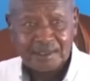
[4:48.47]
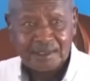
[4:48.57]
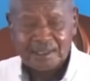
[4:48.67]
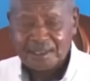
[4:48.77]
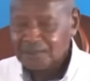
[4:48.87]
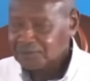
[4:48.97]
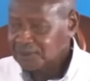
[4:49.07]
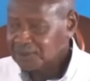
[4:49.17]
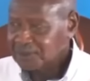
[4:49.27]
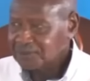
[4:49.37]
I have
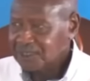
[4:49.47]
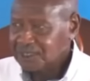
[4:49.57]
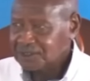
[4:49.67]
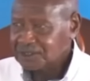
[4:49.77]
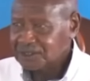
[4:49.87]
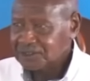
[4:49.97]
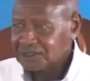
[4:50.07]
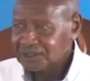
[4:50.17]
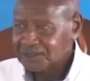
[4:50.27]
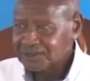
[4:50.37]
already given Her
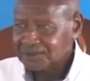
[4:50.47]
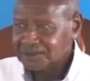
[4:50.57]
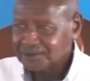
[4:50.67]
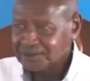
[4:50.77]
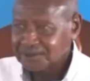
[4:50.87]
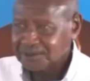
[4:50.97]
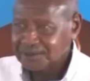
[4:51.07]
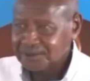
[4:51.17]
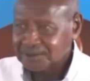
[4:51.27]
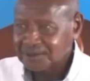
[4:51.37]
Excellency
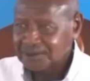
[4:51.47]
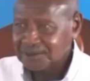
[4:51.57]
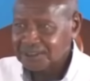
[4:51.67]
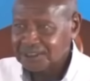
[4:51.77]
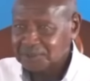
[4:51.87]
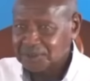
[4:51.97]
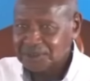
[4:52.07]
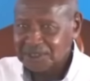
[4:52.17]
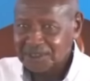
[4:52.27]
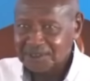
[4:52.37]
that picture,